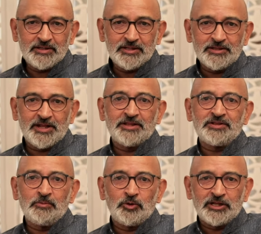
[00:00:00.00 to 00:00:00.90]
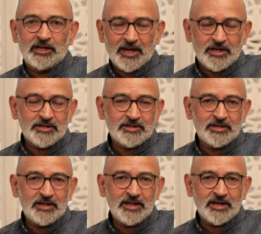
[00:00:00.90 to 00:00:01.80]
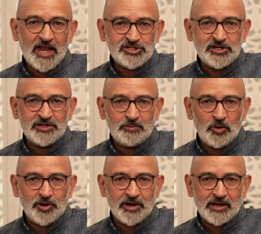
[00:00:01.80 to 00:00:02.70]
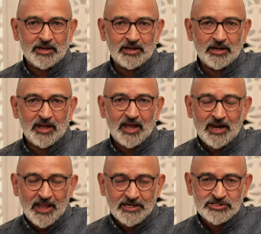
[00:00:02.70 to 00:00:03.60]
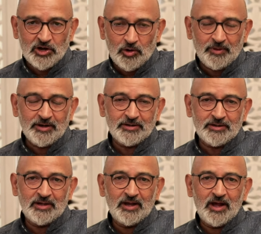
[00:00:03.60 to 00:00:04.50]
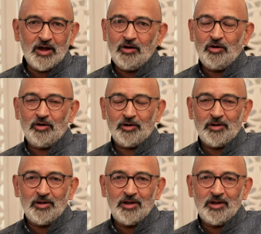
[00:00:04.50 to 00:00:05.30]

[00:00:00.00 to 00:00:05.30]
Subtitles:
the Narendra Modi led National Democratic Alliance government, or